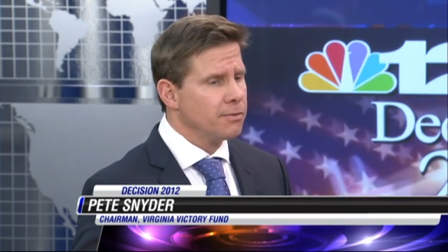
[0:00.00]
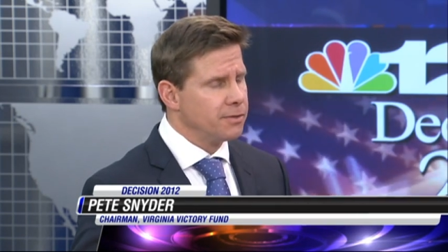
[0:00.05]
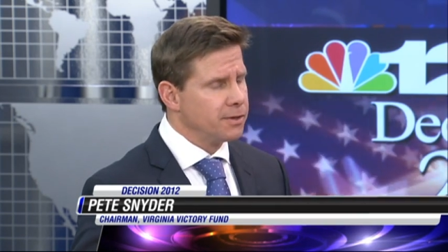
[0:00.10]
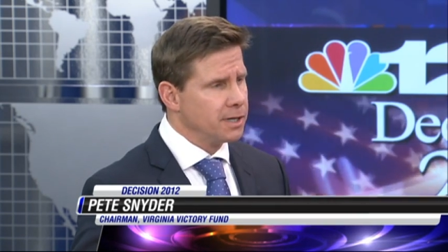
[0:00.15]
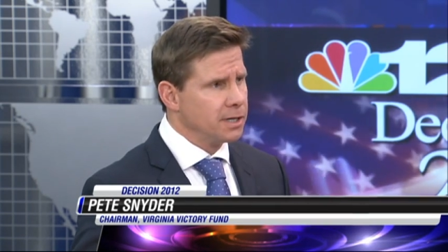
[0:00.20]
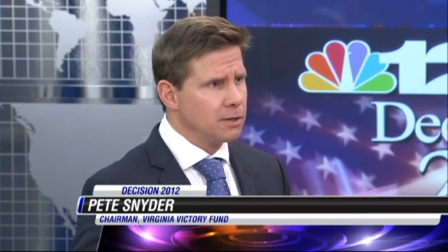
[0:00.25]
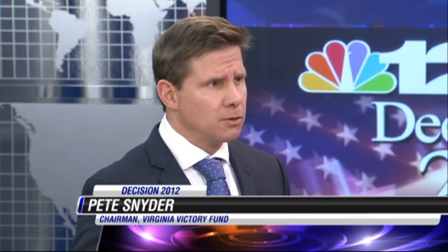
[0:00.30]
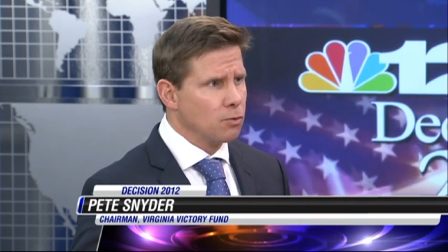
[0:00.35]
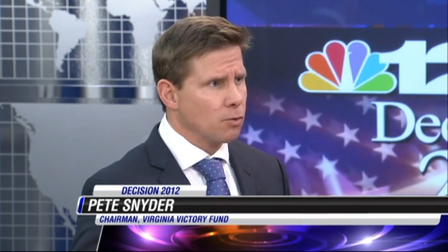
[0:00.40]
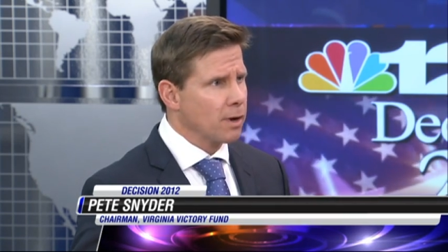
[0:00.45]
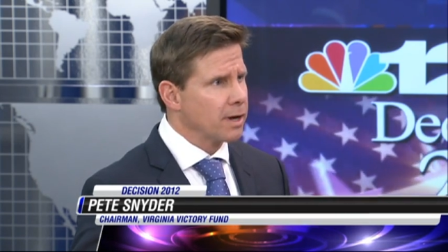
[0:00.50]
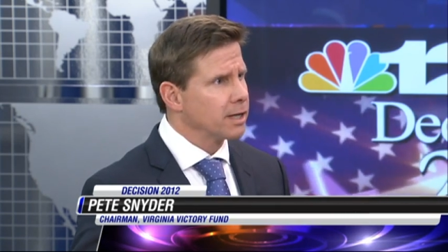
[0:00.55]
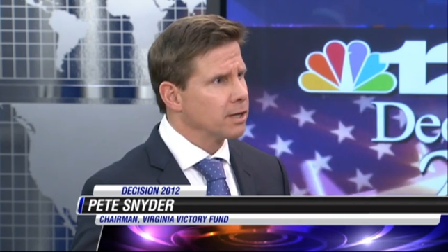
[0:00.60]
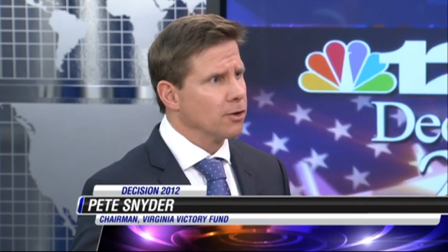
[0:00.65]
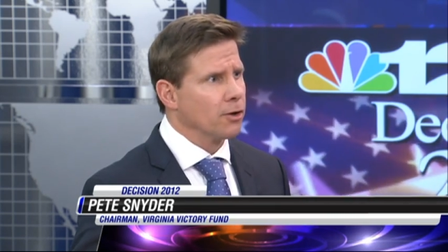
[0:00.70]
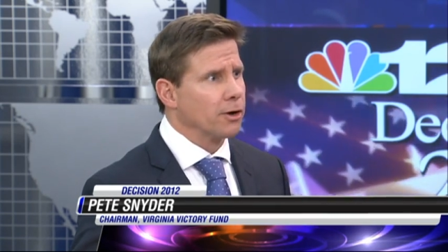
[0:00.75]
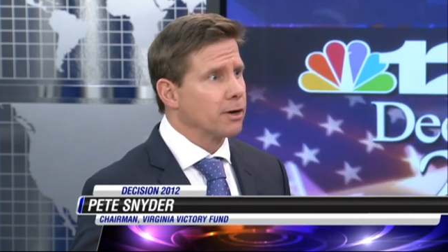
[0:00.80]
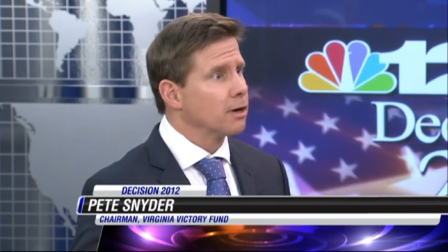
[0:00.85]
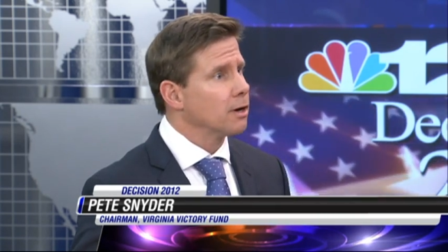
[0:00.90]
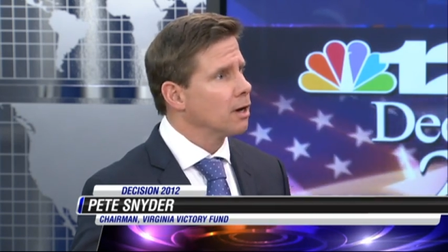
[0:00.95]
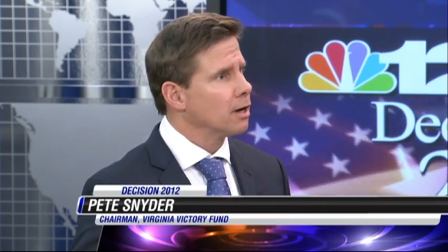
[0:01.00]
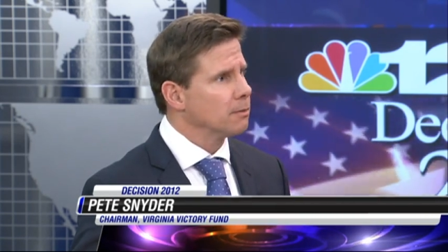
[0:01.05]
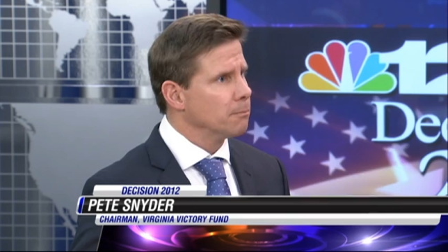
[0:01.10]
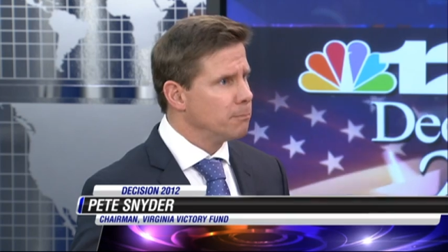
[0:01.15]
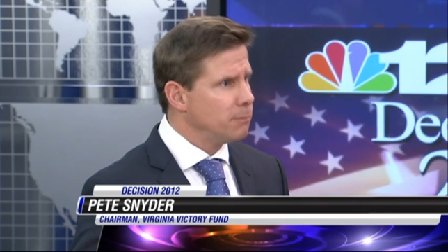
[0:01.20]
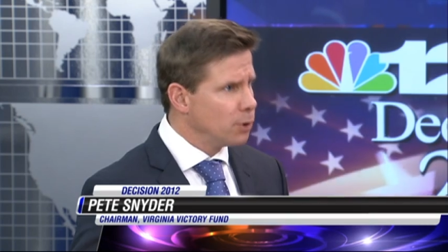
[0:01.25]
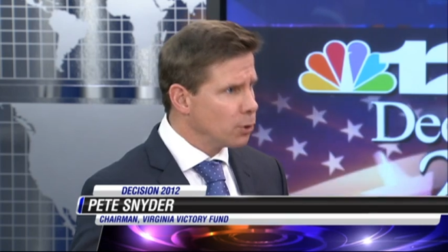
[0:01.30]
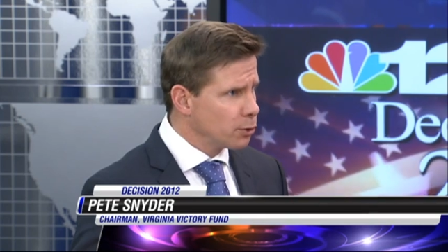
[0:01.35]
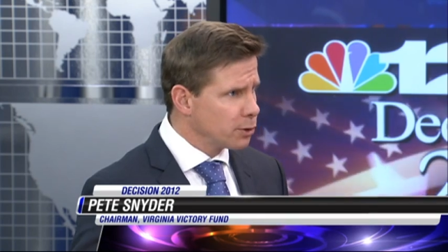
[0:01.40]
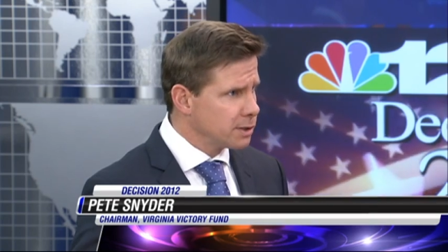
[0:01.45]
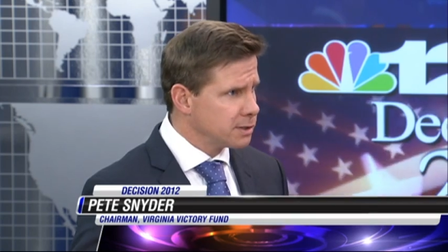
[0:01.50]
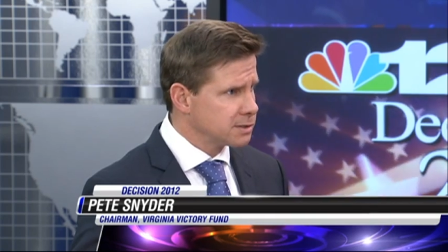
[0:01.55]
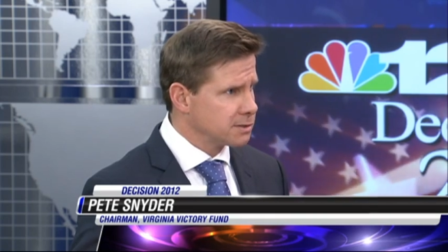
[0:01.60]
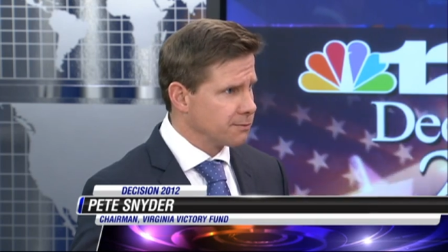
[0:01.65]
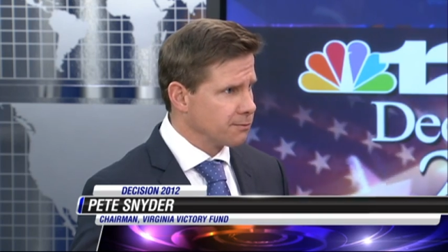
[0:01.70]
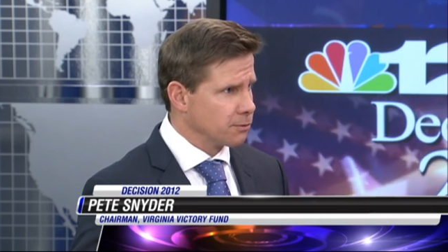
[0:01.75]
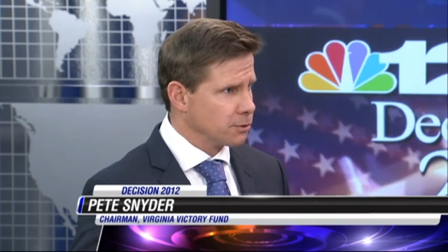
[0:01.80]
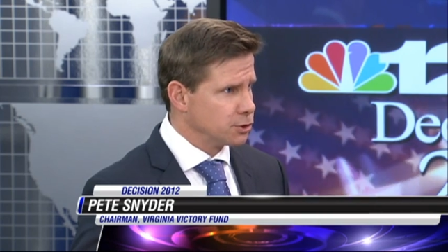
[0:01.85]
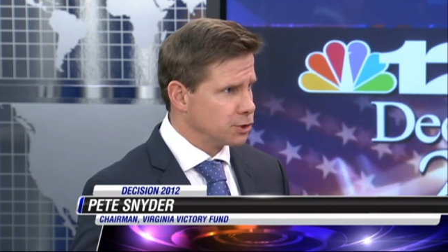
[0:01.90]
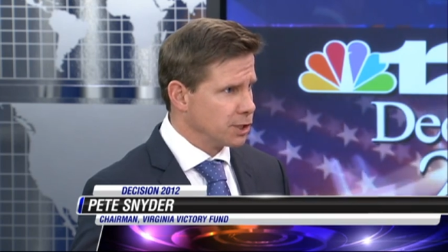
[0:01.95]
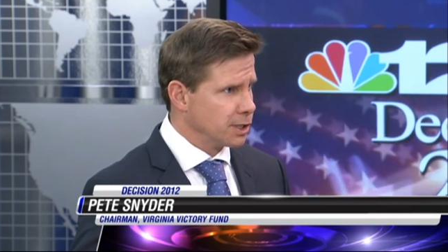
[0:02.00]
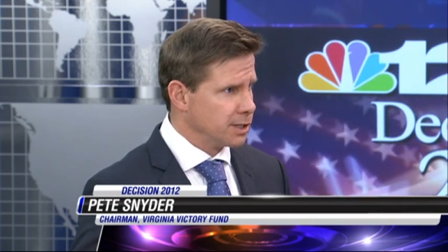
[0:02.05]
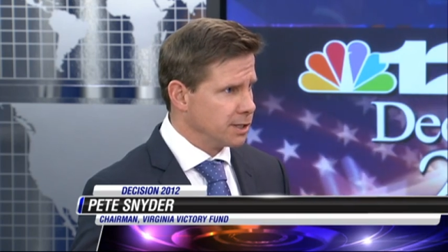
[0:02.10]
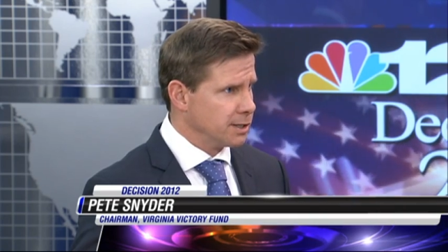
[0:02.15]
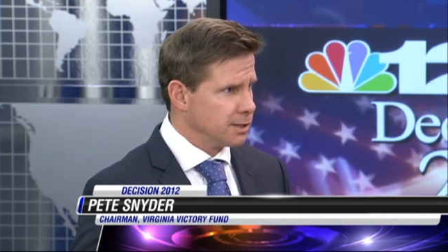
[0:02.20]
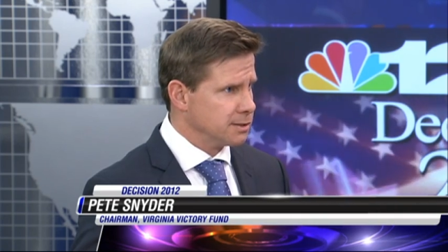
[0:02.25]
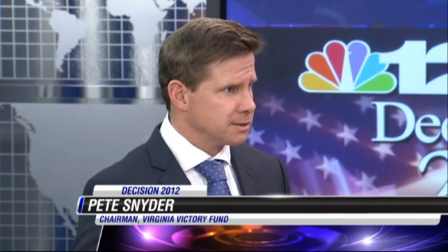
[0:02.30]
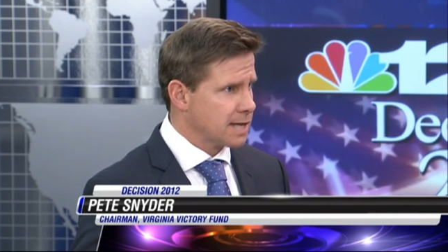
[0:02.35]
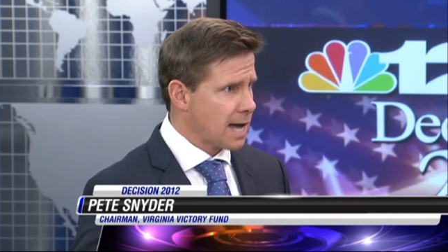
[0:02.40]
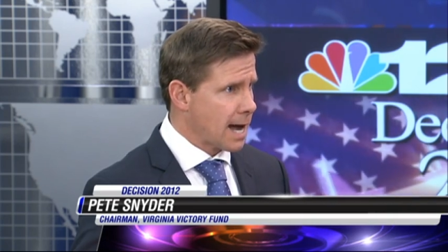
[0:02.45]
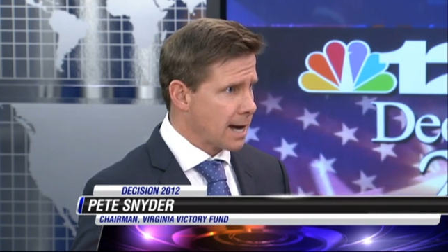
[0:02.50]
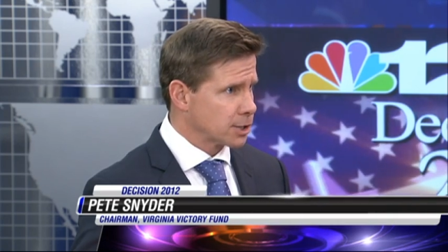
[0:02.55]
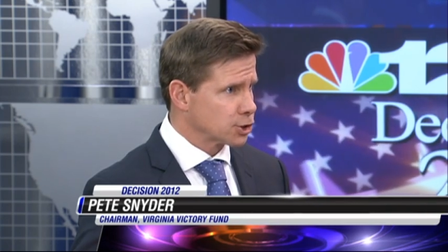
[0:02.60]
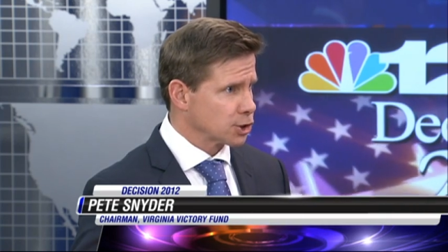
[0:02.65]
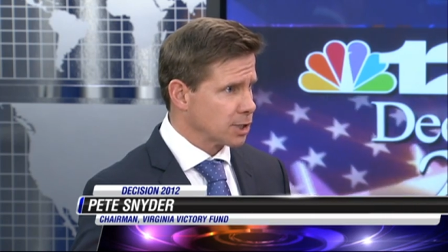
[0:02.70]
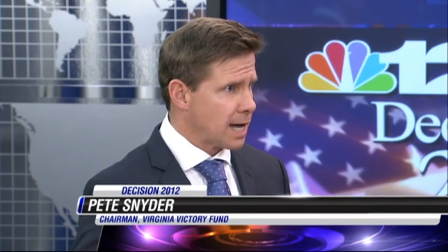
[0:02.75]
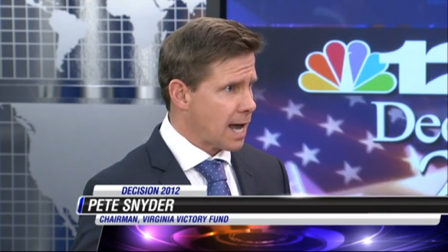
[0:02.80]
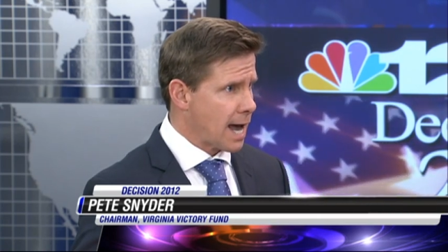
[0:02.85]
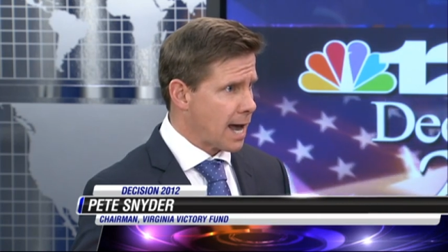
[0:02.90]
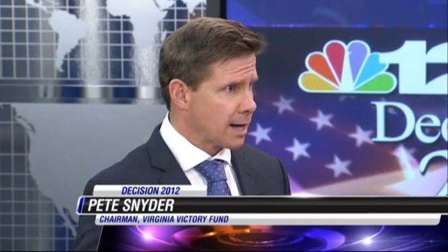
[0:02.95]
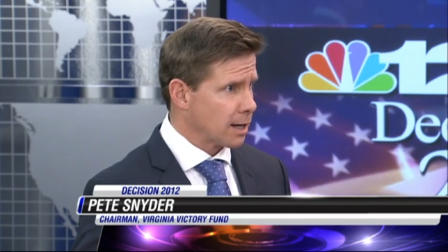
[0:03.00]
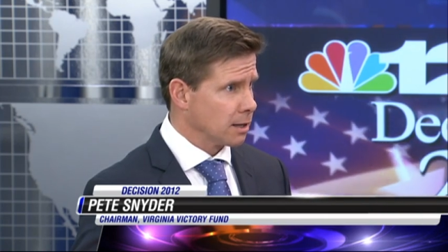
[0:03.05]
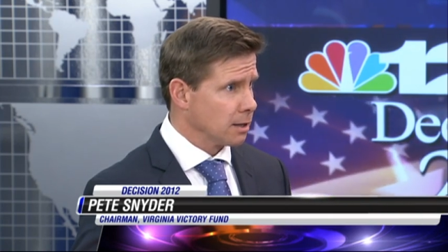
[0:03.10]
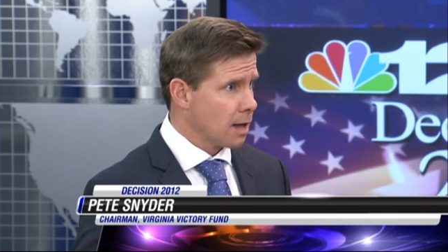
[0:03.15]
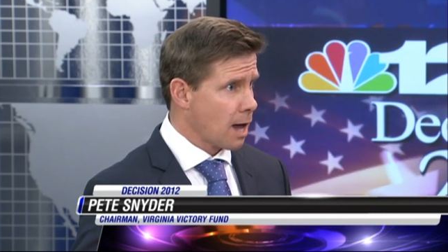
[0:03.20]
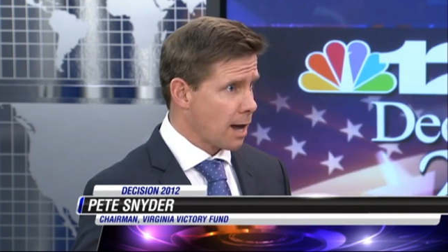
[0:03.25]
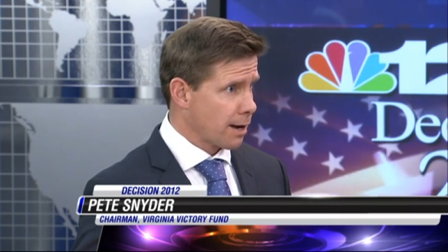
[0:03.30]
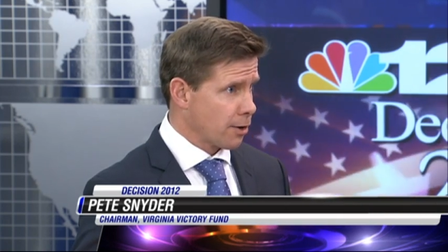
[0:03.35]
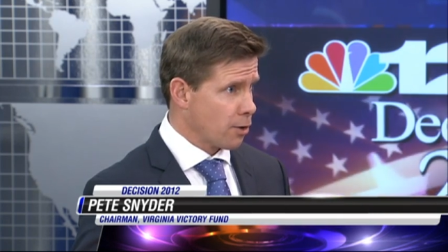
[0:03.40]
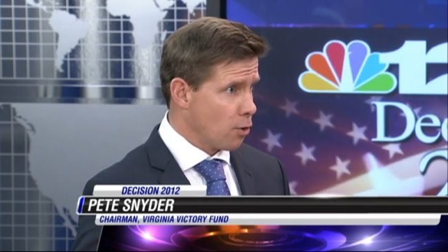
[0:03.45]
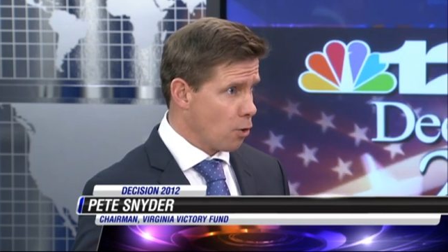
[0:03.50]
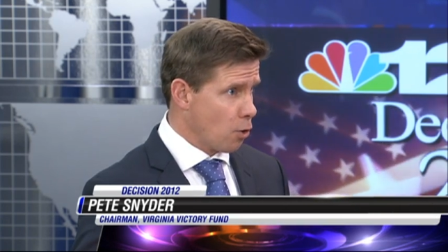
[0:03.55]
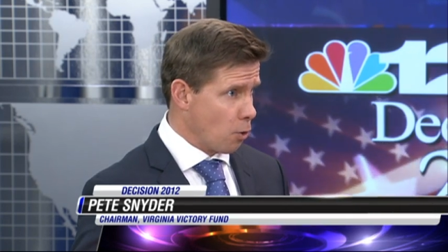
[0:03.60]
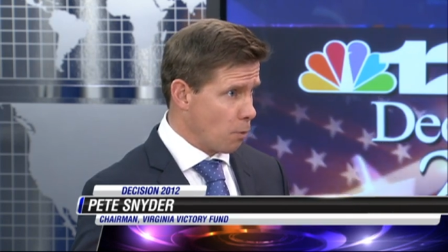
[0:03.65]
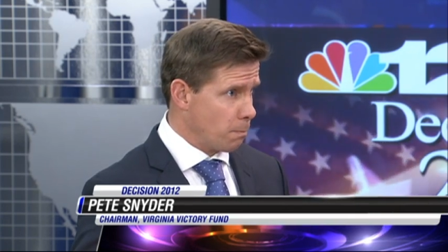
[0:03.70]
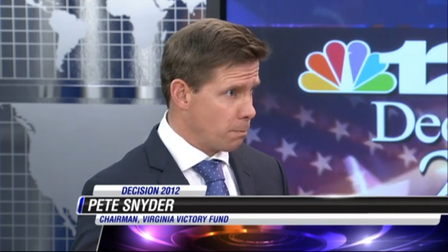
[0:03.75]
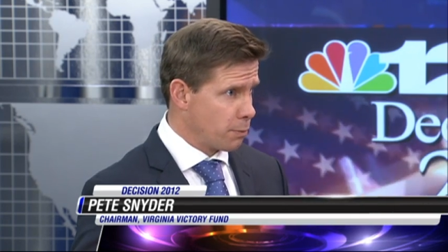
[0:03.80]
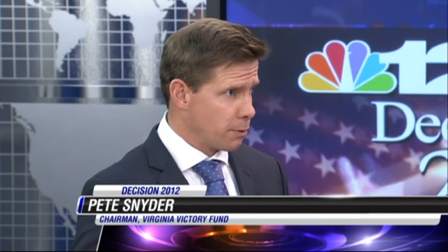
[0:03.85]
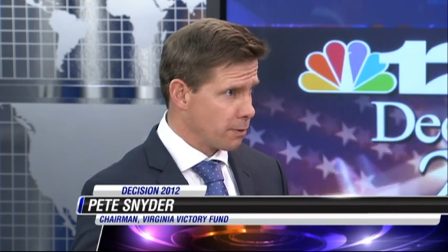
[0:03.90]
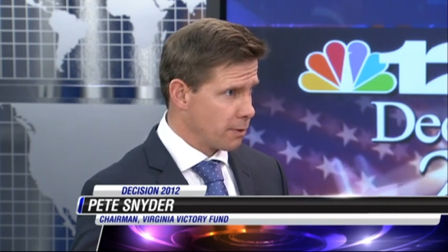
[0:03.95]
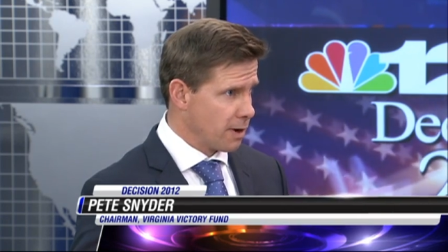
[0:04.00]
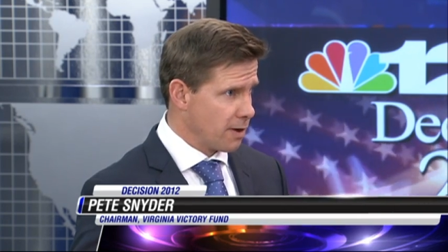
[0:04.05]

Millions of Virginians actually had a lot of hope,